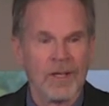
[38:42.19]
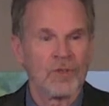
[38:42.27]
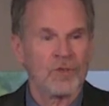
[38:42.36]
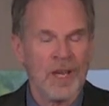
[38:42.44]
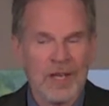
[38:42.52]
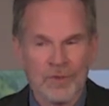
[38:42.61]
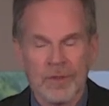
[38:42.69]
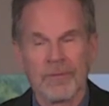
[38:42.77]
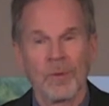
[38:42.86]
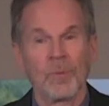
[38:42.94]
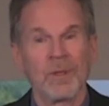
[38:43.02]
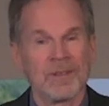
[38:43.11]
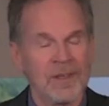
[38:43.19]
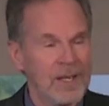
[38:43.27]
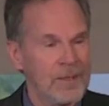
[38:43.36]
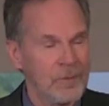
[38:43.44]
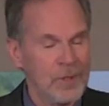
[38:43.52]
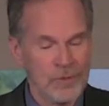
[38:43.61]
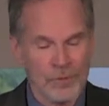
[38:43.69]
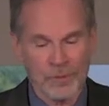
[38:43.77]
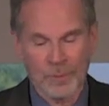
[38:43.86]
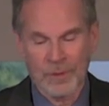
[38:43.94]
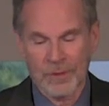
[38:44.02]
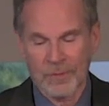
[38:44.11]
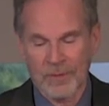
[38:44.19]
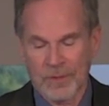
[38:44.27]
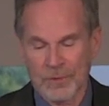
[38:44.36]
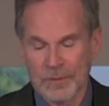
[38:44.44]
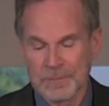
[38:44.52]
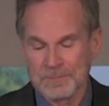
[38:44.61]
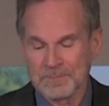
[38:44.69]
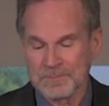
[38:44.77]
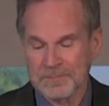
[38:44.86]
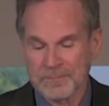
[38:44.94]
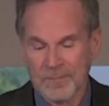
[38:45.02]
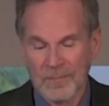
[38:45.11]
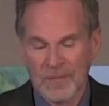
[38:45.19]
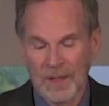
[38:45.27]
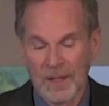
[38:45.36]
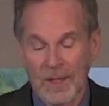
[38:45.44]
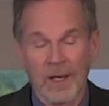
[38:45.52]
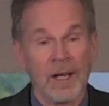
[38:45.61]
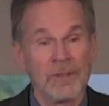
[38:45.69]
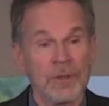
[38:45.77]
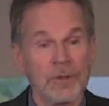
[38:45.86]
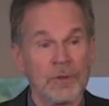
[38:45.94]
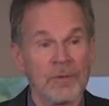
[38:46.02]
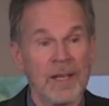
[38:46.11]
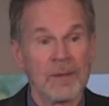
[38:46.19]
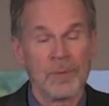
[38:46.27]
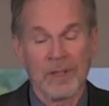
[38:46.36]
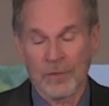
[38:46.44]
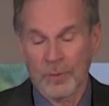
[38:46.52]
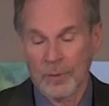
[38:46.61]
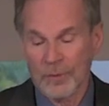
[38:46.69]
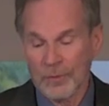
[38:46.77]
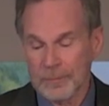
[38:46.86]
changing from one kind of creature to another creature. Another great resource